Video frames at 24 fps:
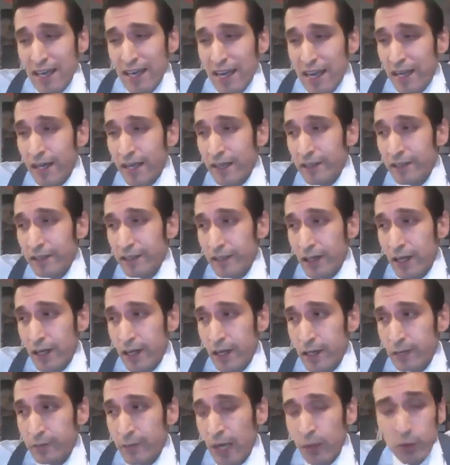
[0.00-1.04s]
And
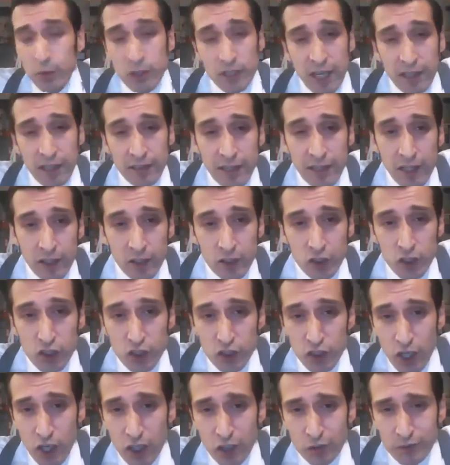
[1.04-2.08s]
I was on their
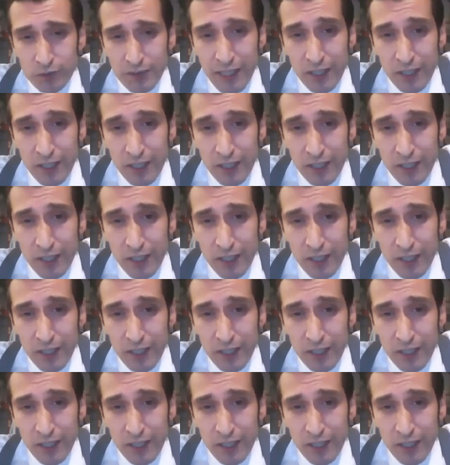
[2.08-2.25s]
show.